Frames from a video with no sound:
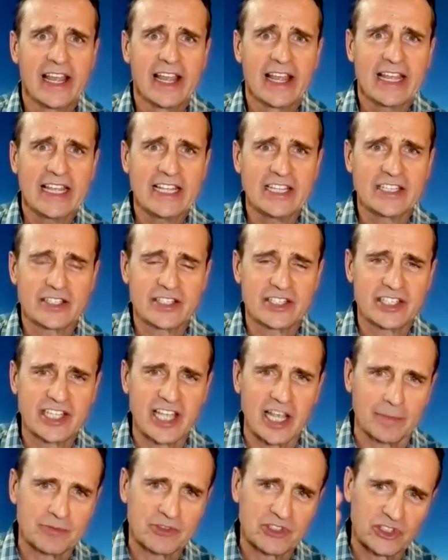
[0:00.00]
he's
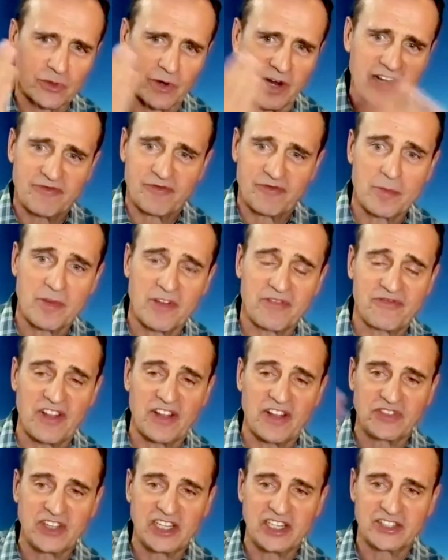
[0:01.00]
skipped straight from the
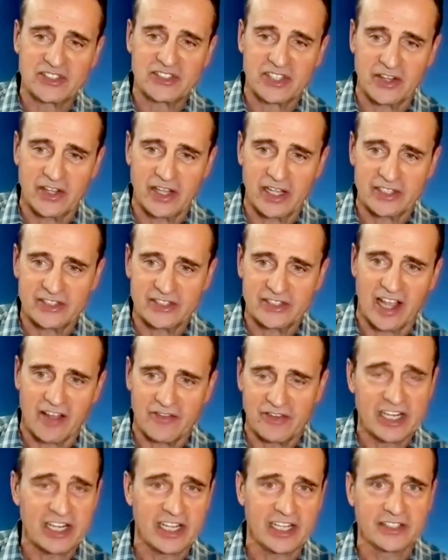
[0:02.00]
50s to the
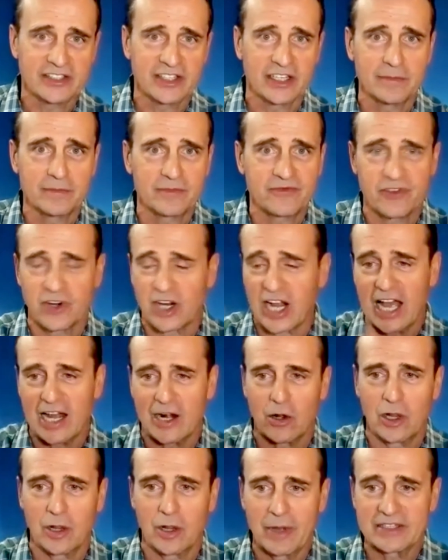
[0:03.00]
70s and forgot
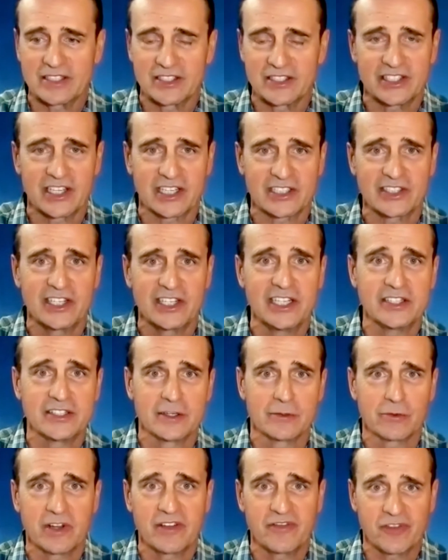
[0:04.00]
all about the 60s and
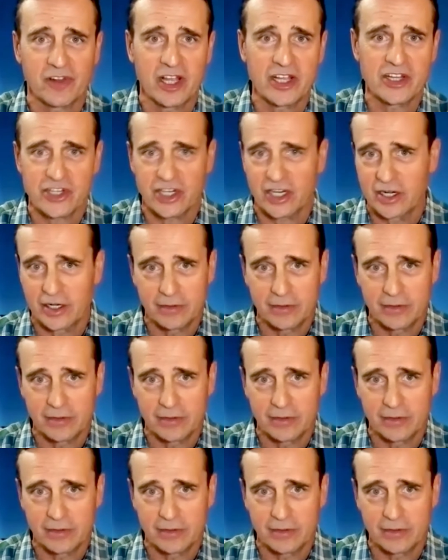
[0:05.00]
reflation.